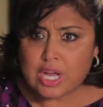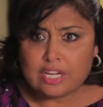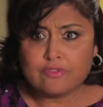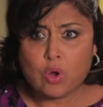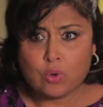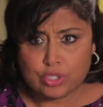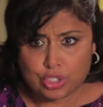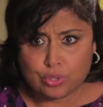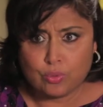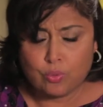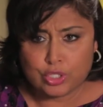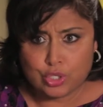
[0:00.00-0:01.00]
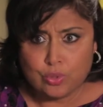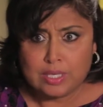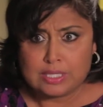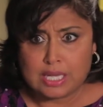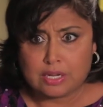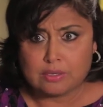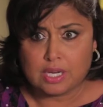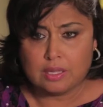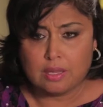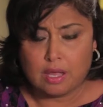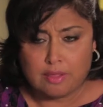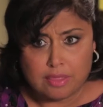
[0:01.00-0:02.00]
kind of goes to what you had said
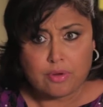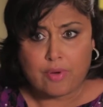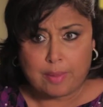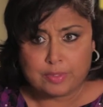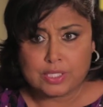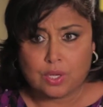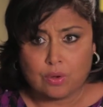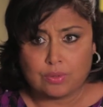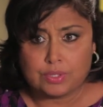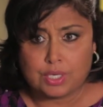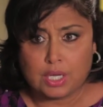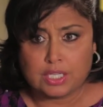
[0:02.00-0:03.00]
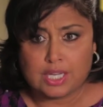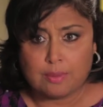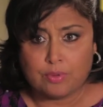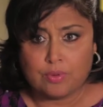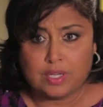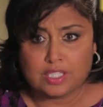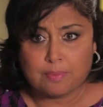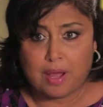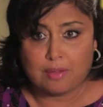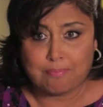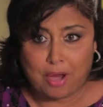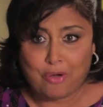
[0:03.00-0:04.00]
in another episode, Debu, is
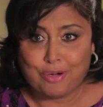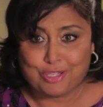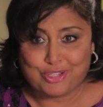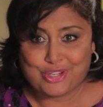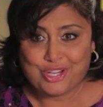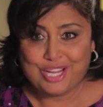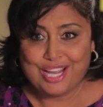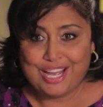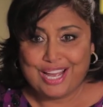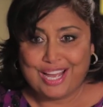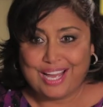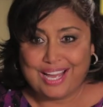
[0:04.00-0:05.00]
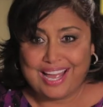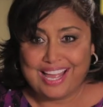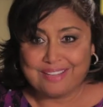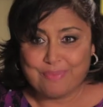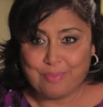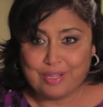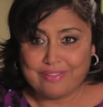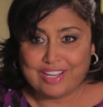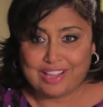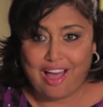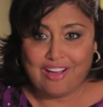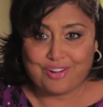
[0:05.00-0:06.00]
about marriage and people
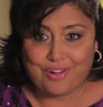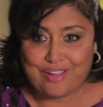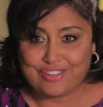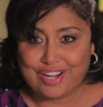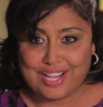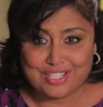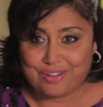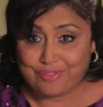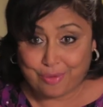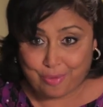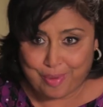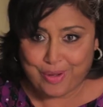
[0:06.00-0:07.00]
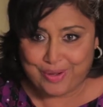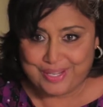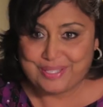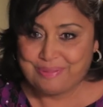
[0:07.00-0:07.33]
living longer after cancer if they were married.